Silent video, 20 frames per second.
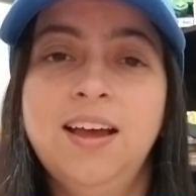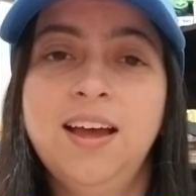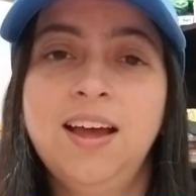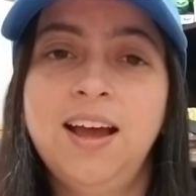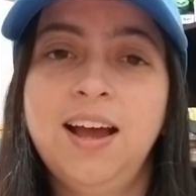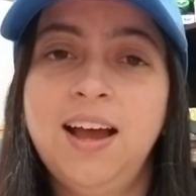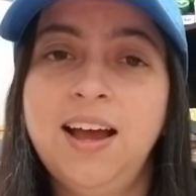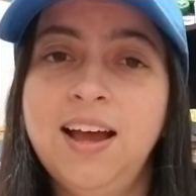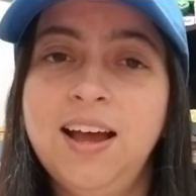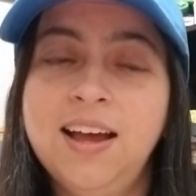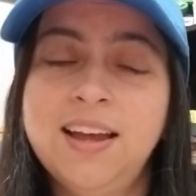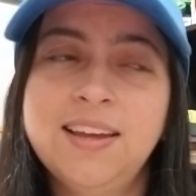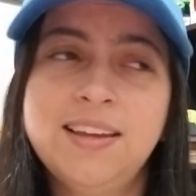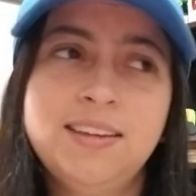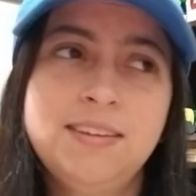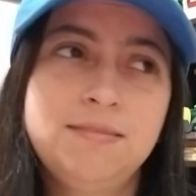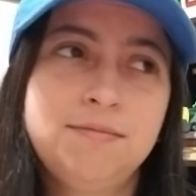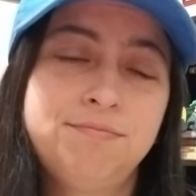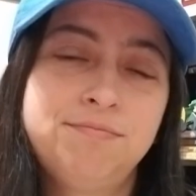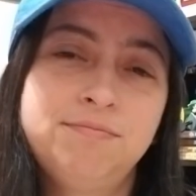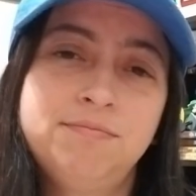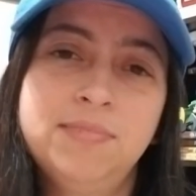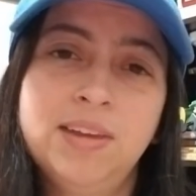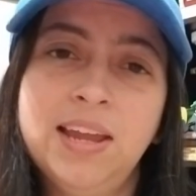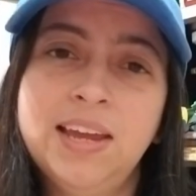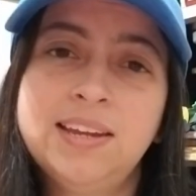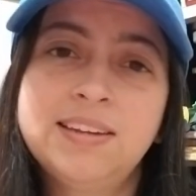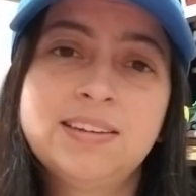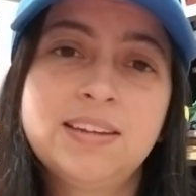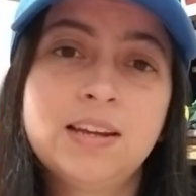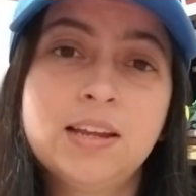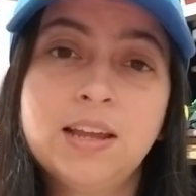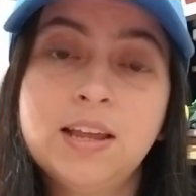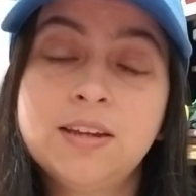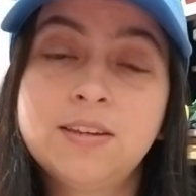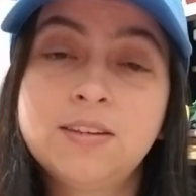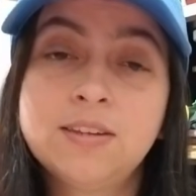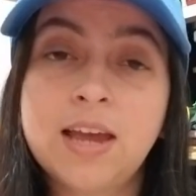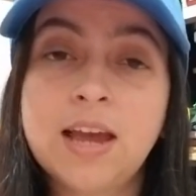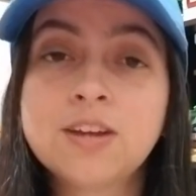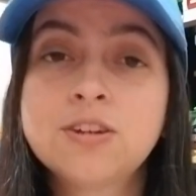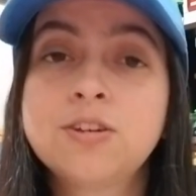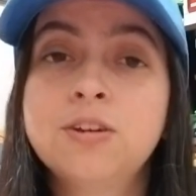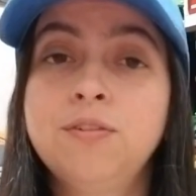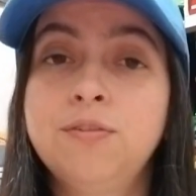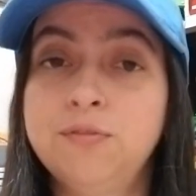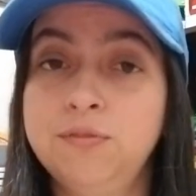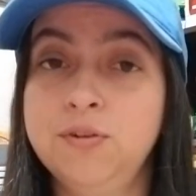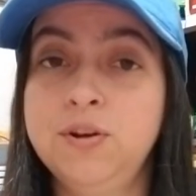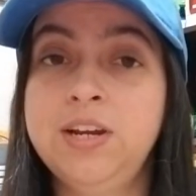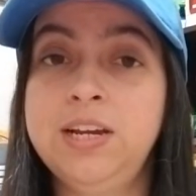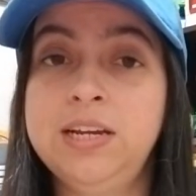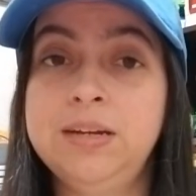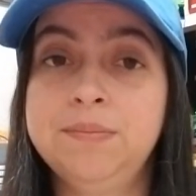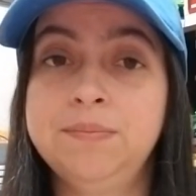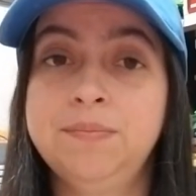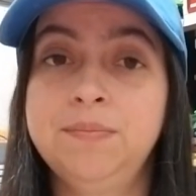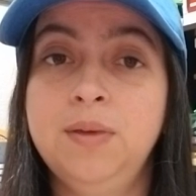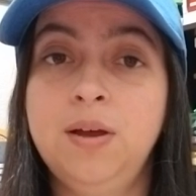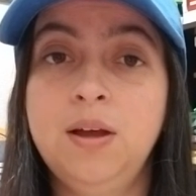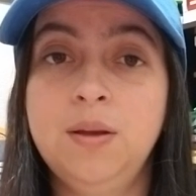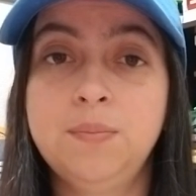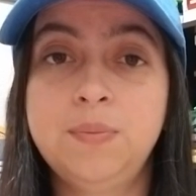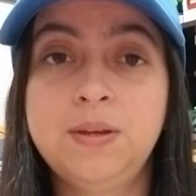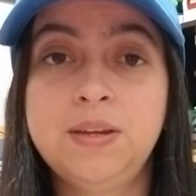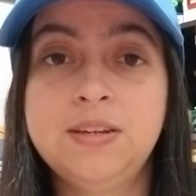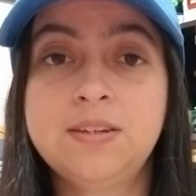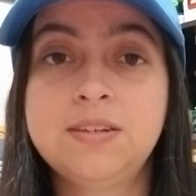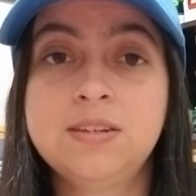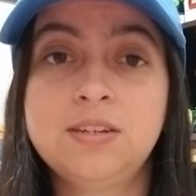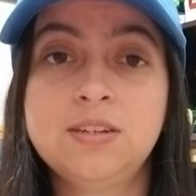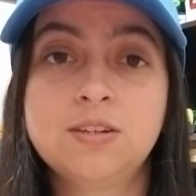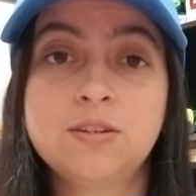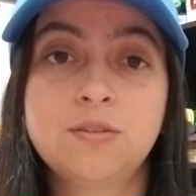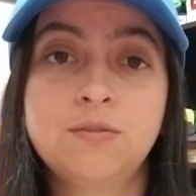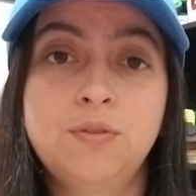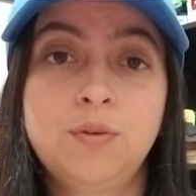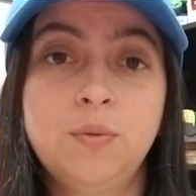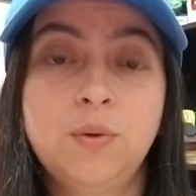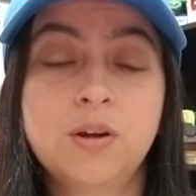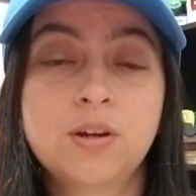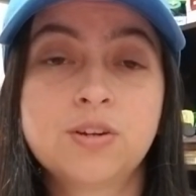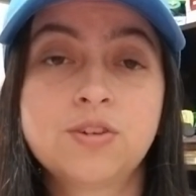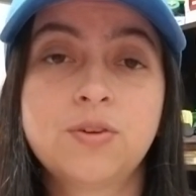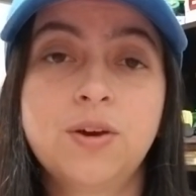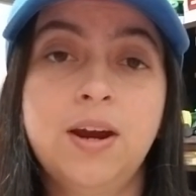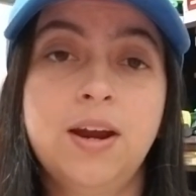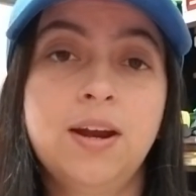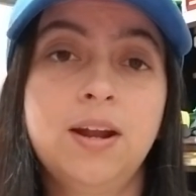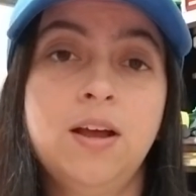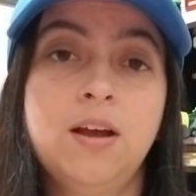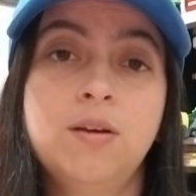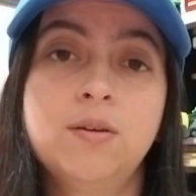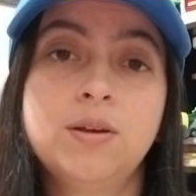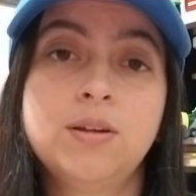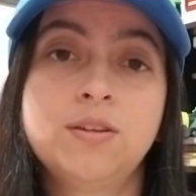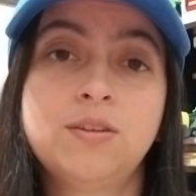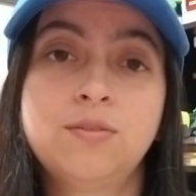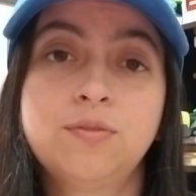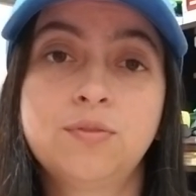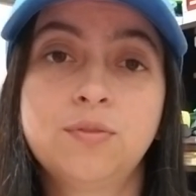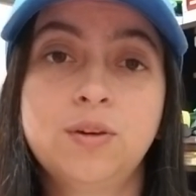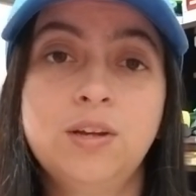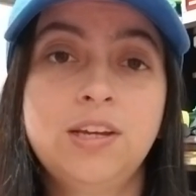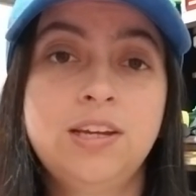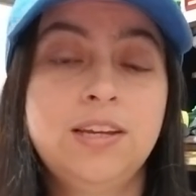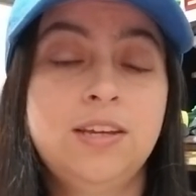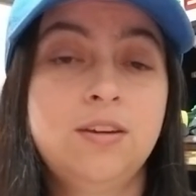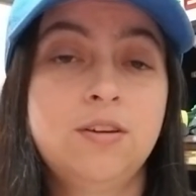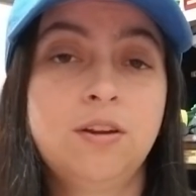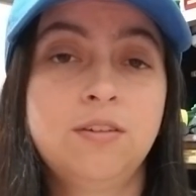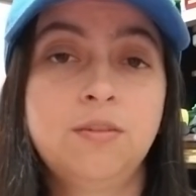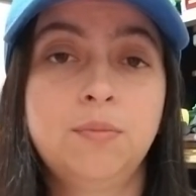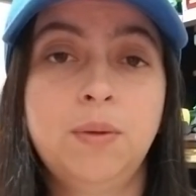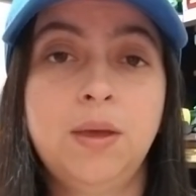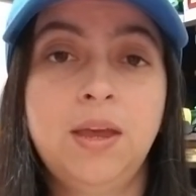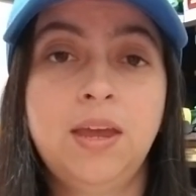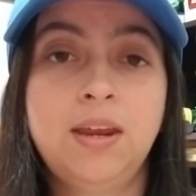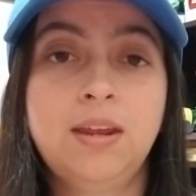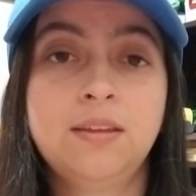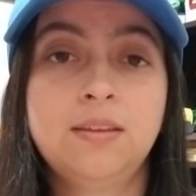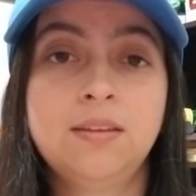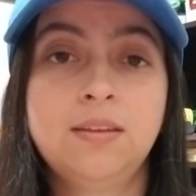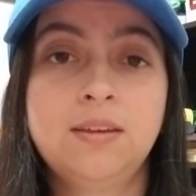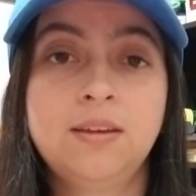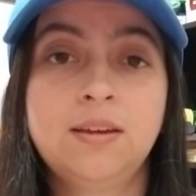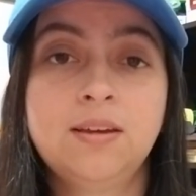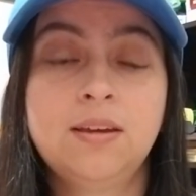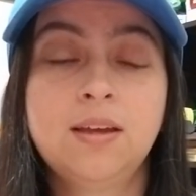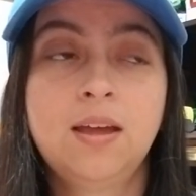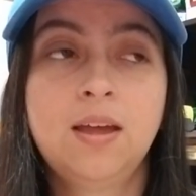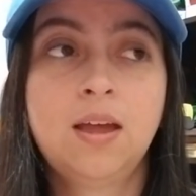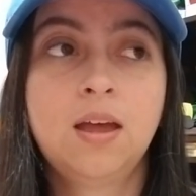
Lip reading: I liked it. It's actually free on PC, so if you want to try it out, it's free. You don't have to pay anything.